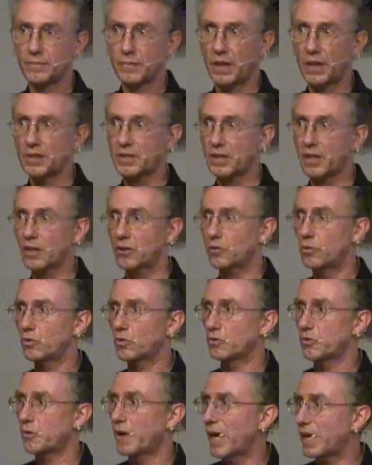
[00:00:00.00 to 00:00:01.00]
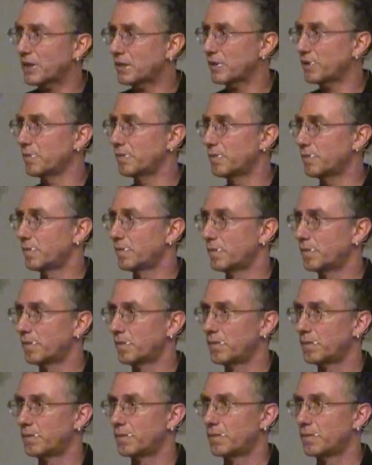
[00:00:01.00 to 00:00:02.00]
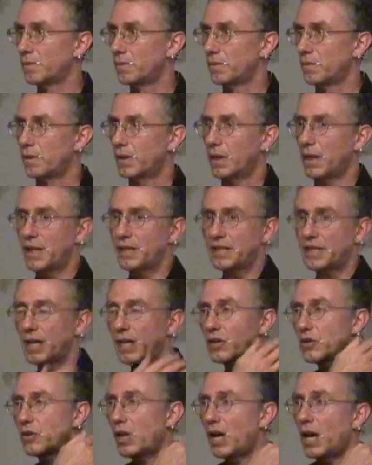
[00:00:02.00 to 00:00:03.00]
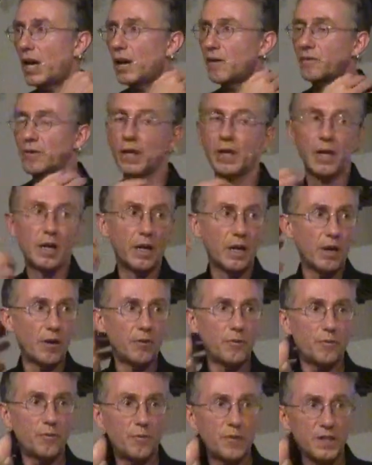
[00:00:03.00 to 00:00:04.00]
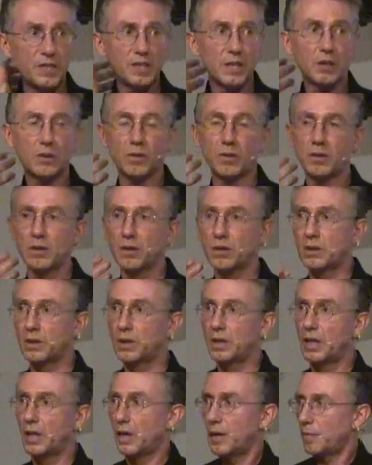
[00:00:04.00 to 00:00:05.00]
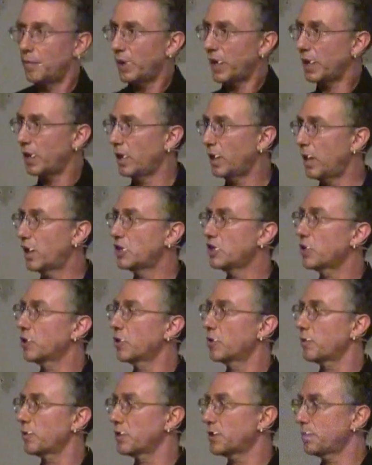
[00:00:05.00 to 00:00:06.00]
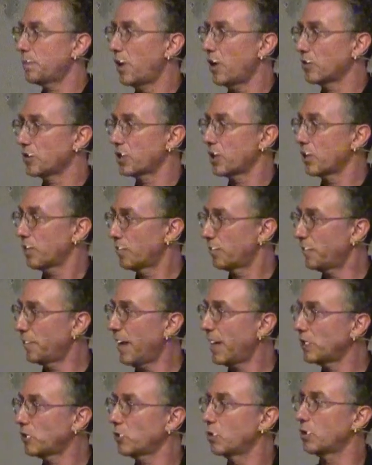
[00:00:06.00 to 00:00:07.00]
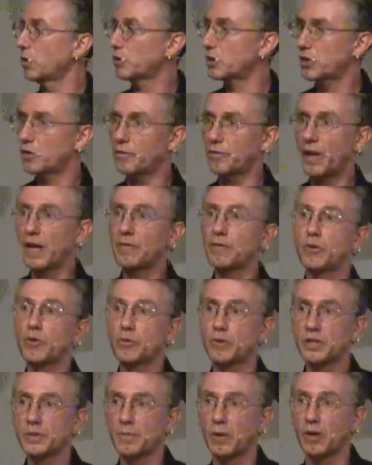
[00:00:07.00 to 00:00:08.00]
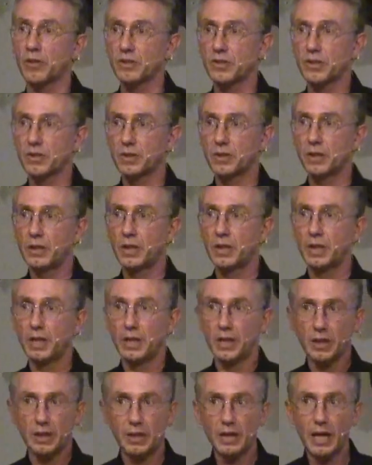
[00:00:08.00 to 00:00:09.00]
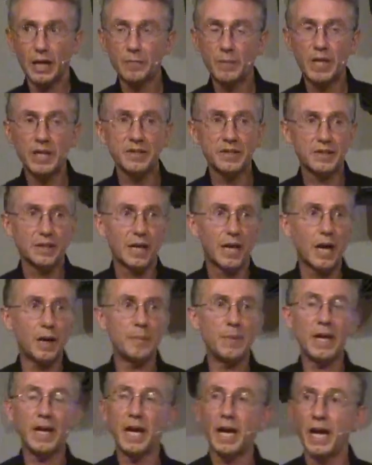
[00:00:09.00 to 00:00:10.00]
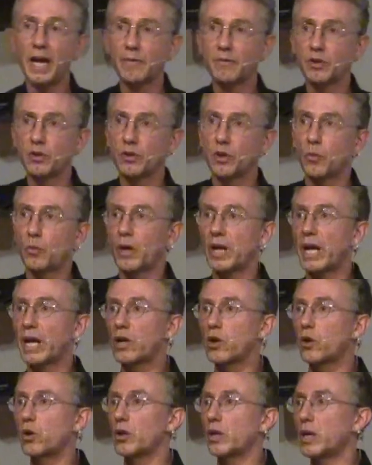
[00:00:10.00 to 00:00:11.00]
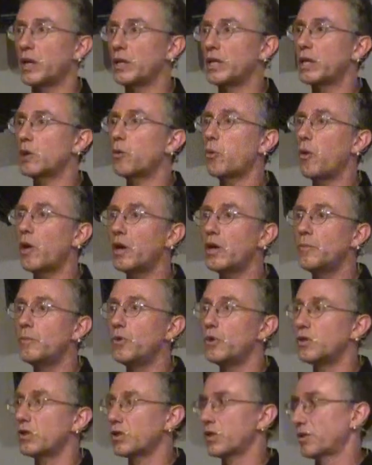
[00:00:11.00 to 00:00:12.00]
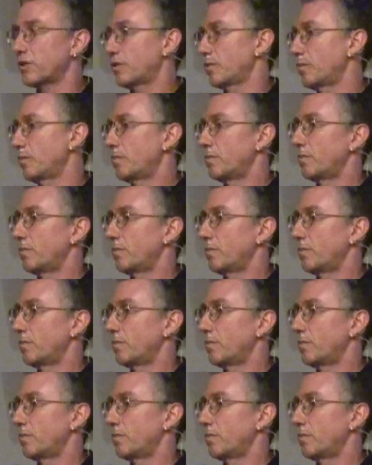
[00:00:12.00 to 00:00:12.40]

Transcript: I start to contract. I start to have physical, biological response, vital survival response. That means I may have, you know, what I call an equanimous